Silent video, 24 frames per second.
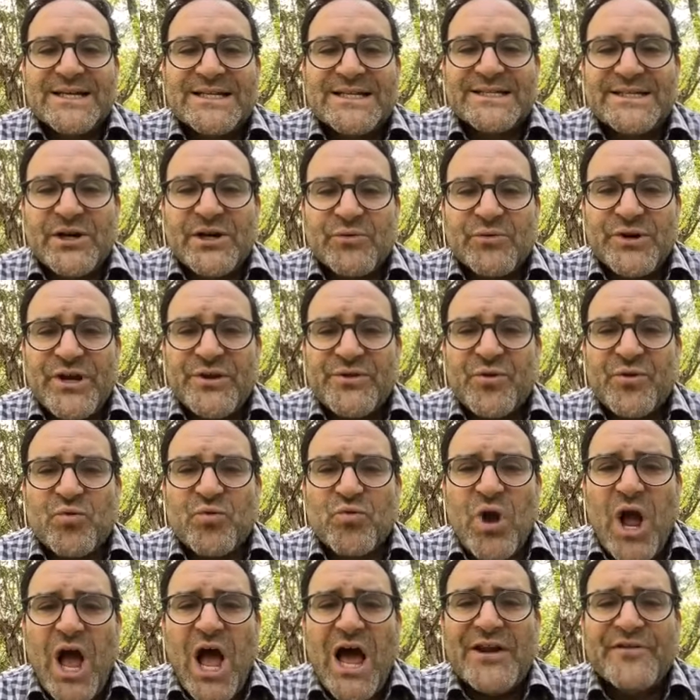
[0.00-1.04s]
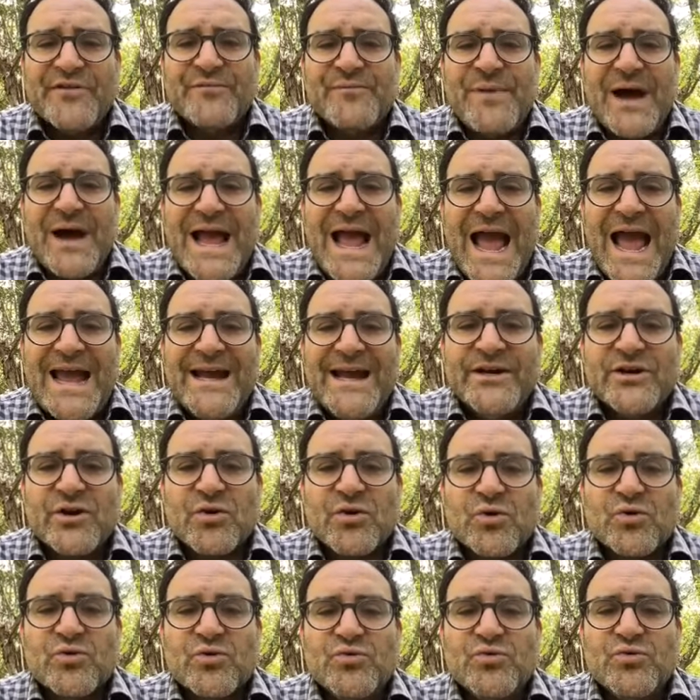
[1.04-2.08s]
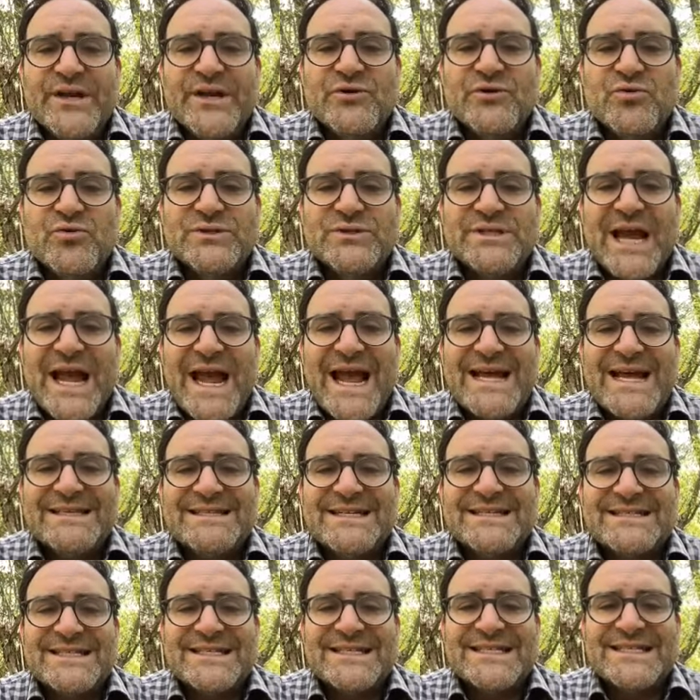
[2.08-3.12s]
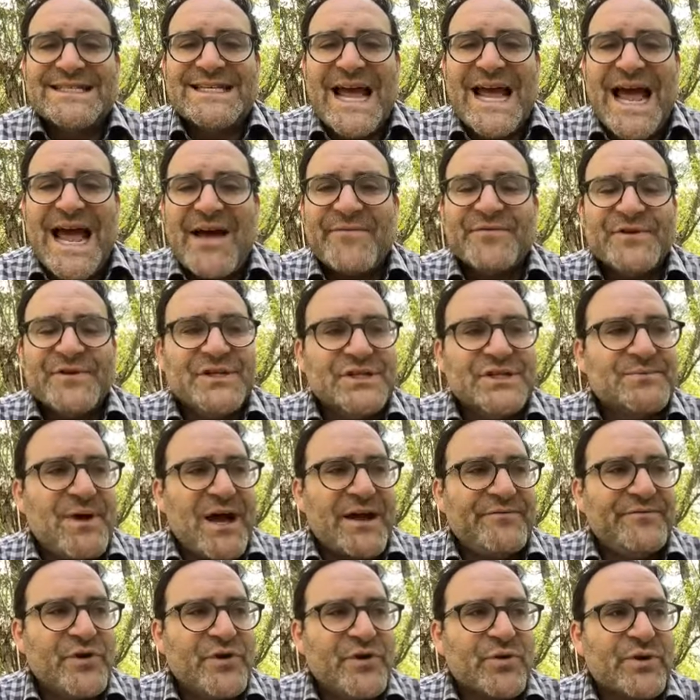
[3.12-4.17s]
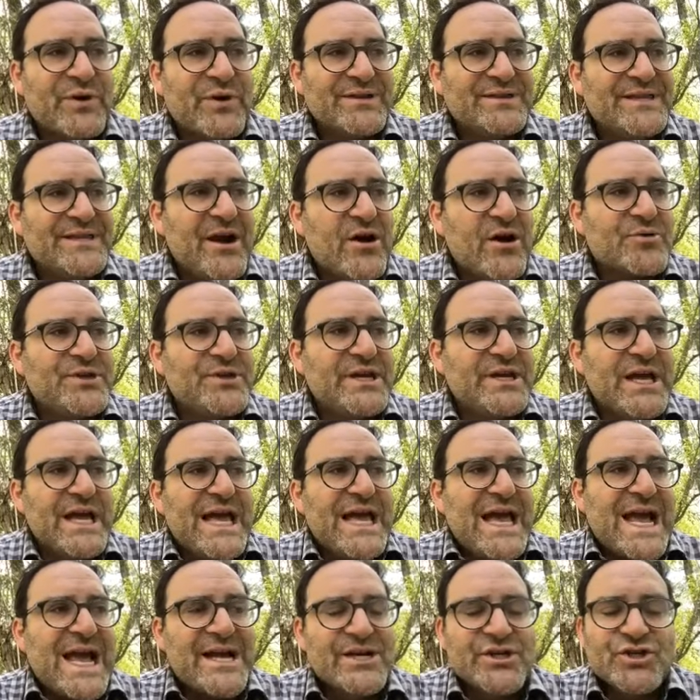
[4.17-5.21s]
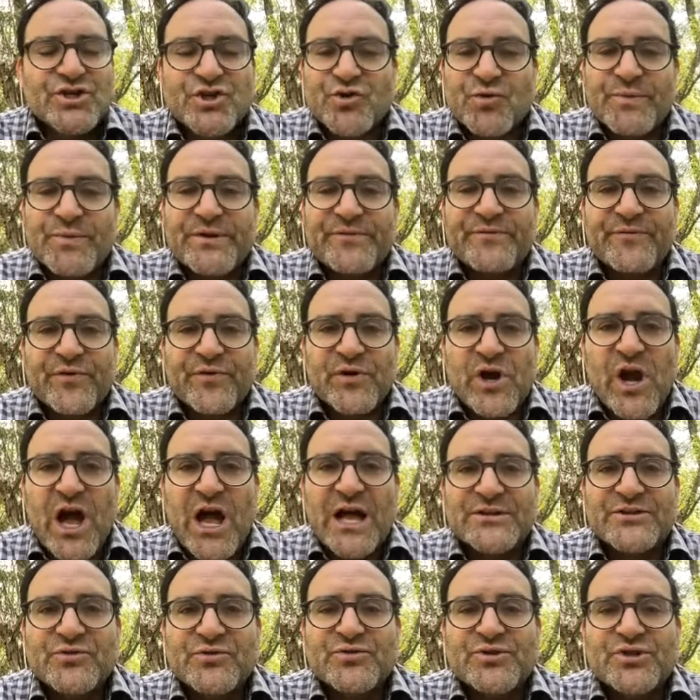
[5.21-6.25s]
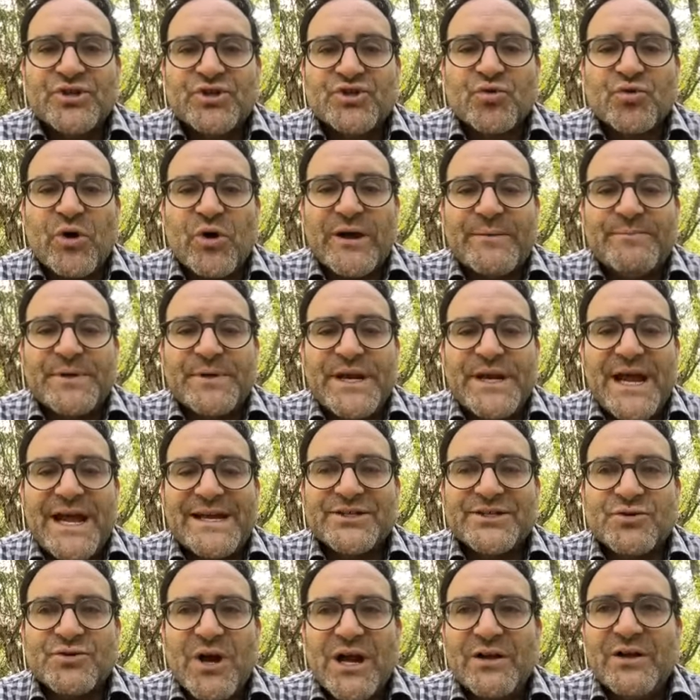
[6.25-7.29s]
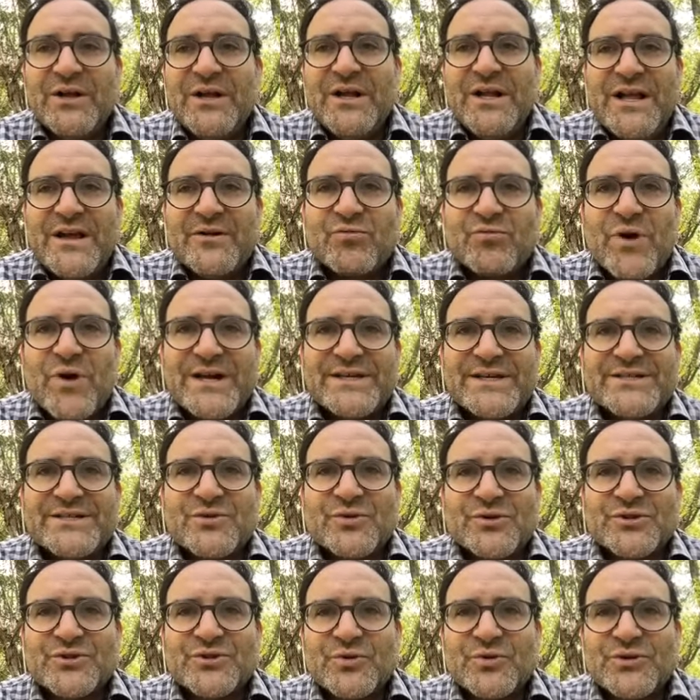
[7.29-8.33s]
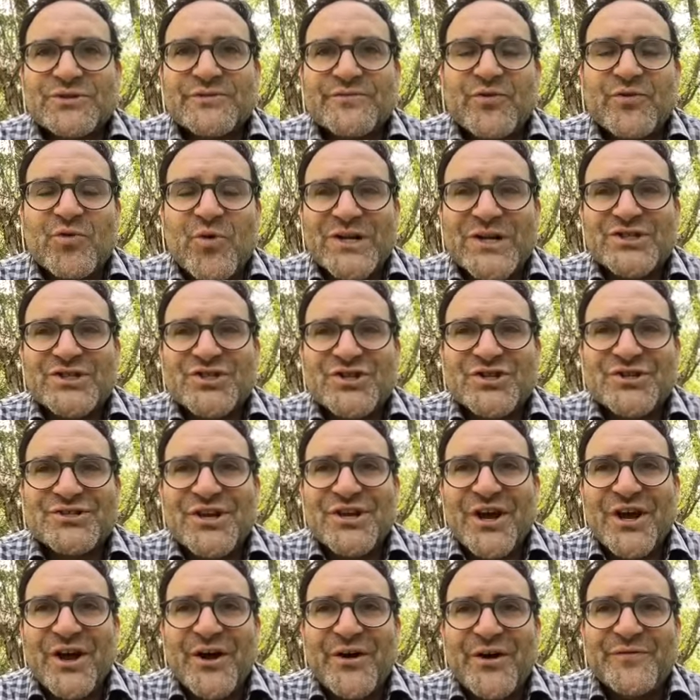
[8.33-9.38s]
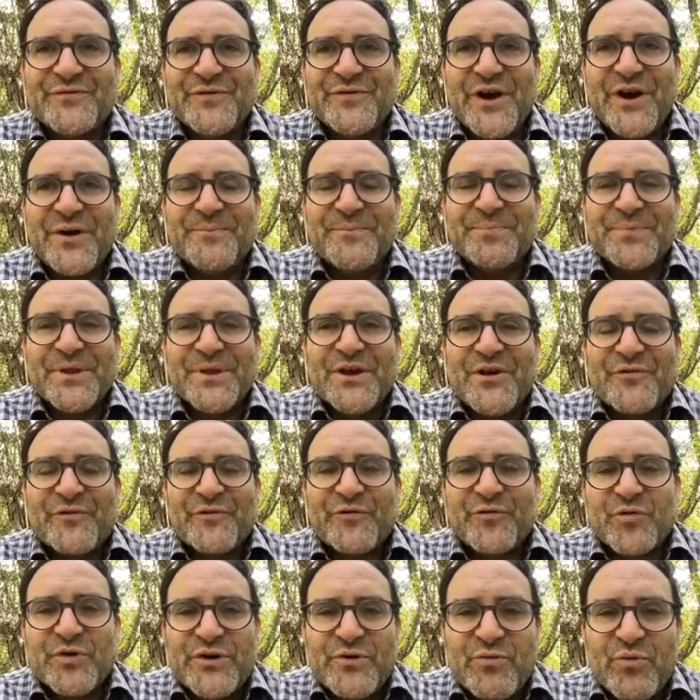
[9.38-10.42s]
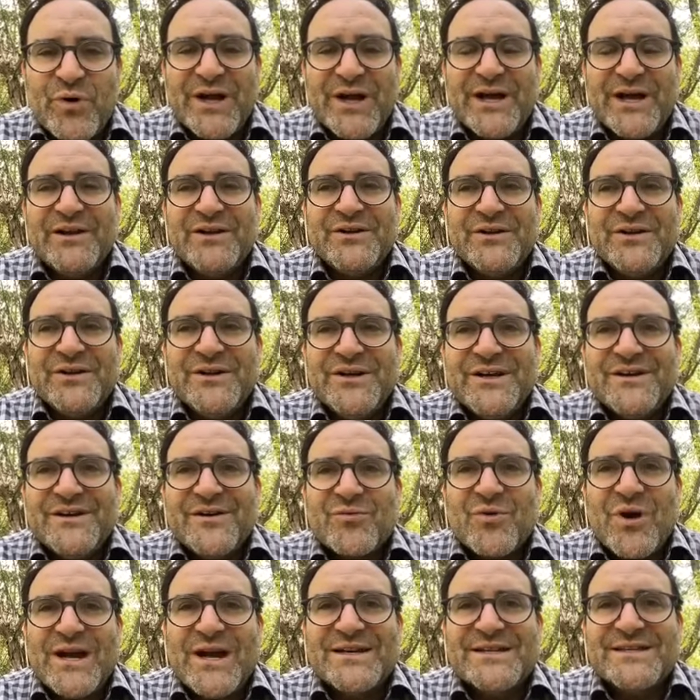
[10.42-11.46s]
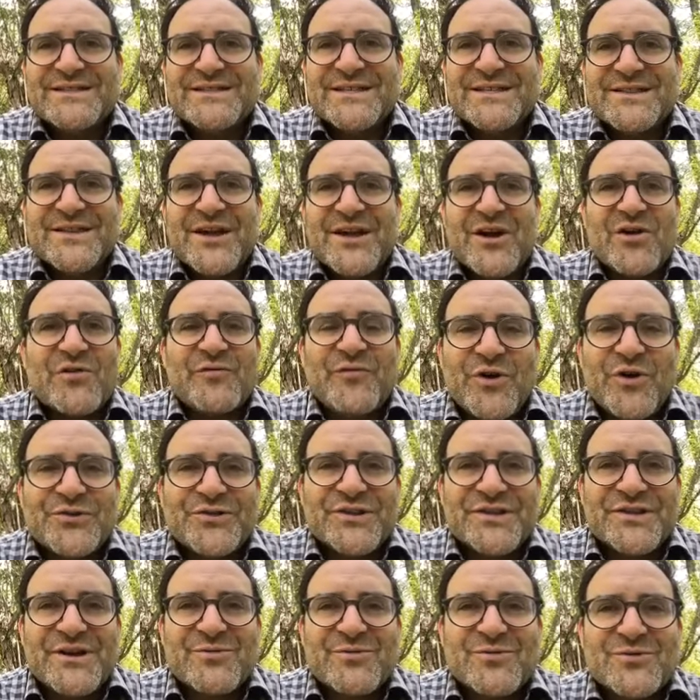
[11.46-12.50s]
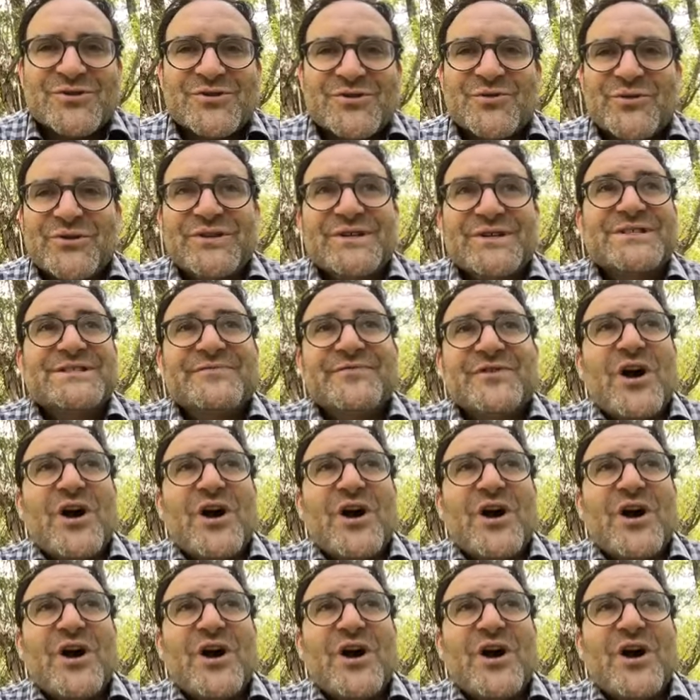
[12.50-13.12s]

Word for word: Assyria, the rod of my anger, in whose hand as a staff is my fury, right? They are the instrument for God to destroy Bnei Israel. Raises all sorts of questions of um, free will right? Is it their fault that they were doing this?